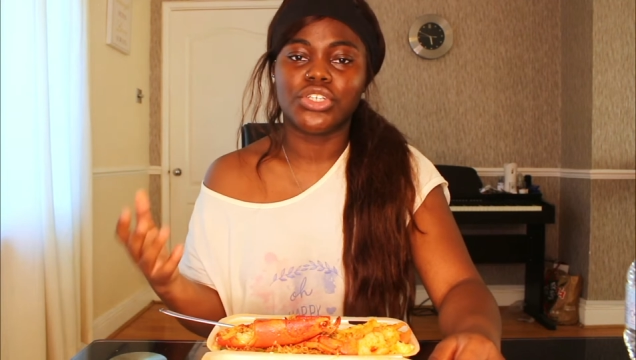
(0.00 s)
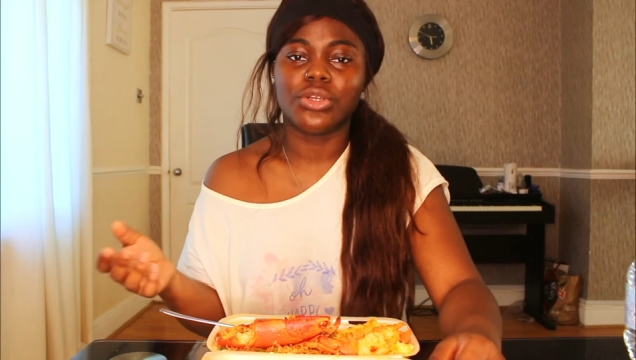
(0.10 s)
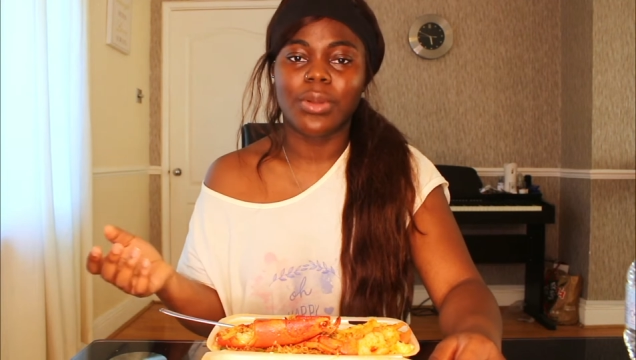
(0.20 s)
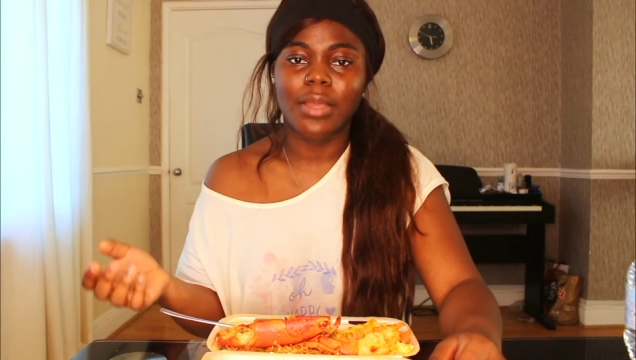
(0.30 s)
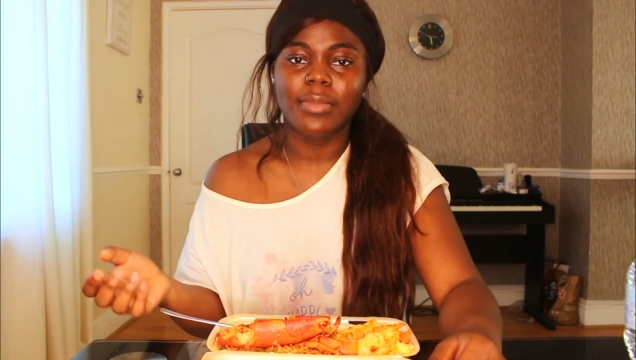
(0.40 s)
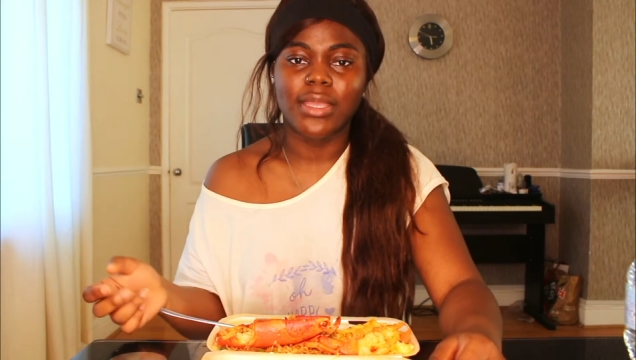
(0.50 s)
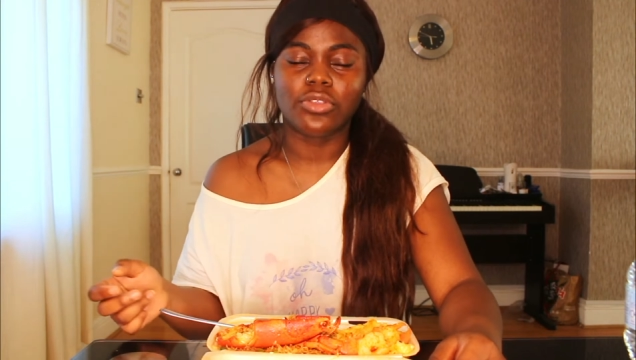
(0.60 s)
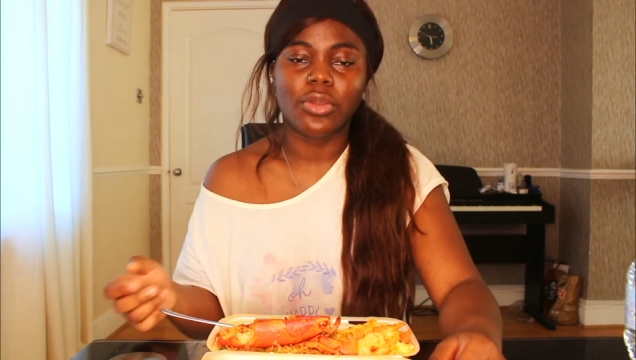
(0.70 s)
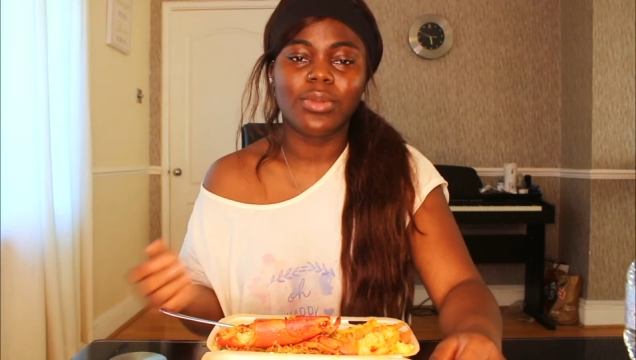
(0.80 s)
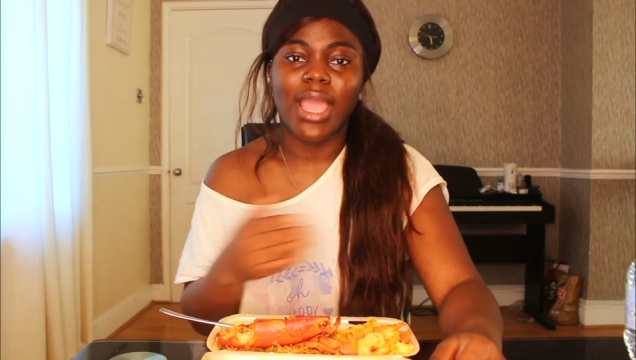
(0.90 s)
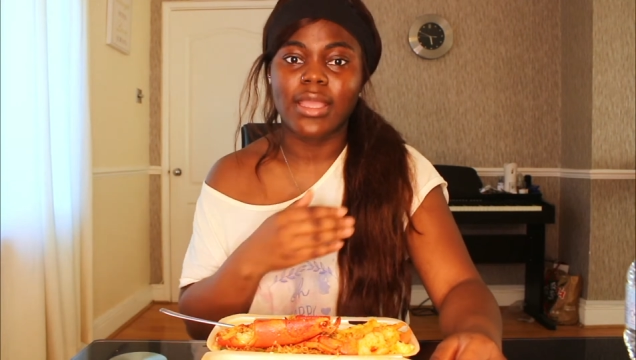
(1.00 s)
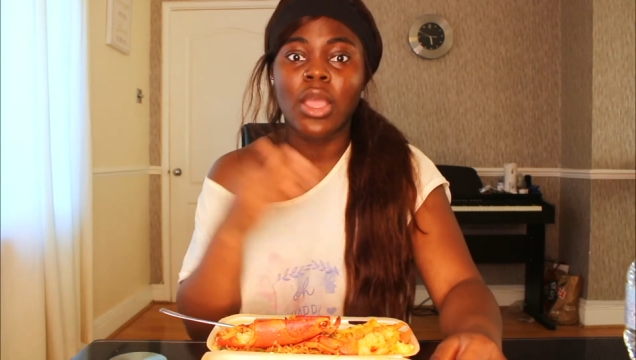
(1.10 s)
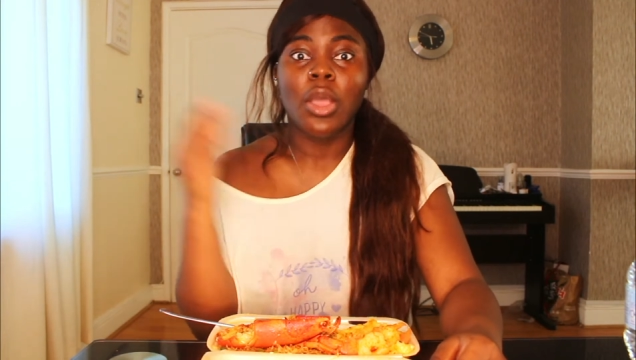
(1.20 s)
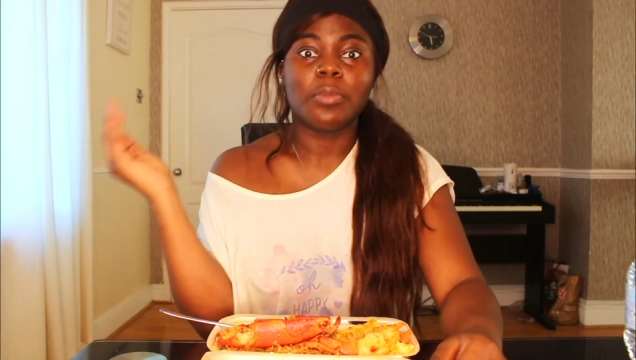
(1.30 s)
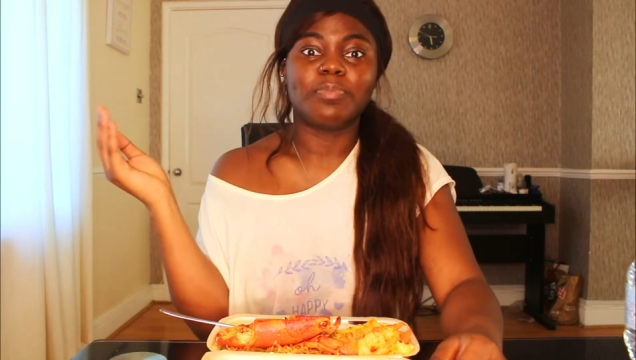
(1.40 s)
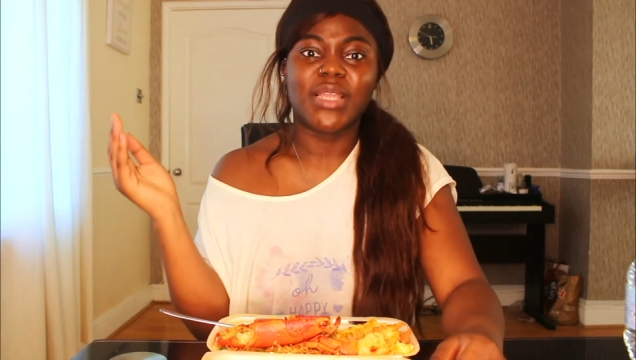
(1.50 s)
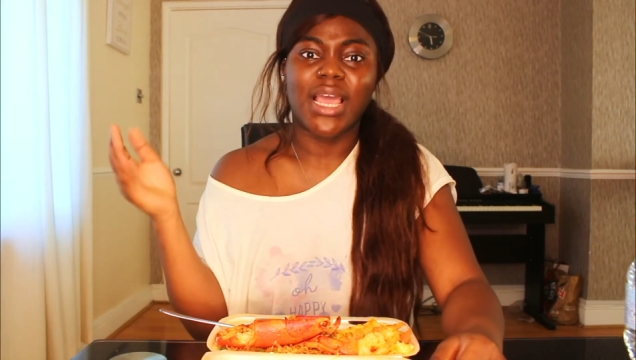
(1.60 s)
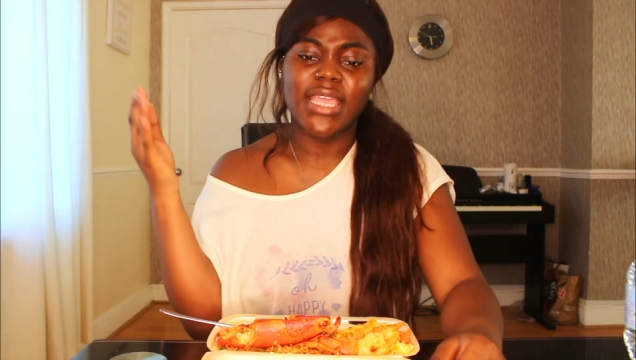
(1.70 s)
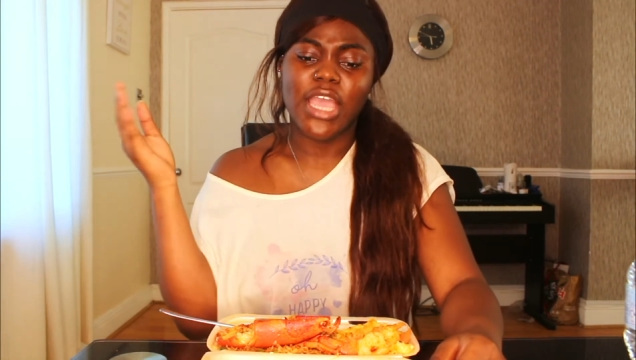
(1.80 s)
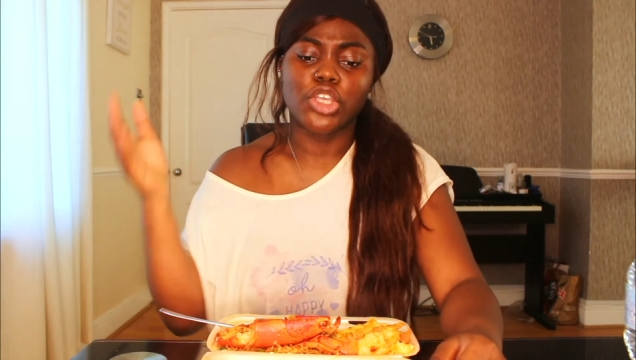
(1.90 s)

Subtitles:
Do you know what I mean? Don't like be like, yeah,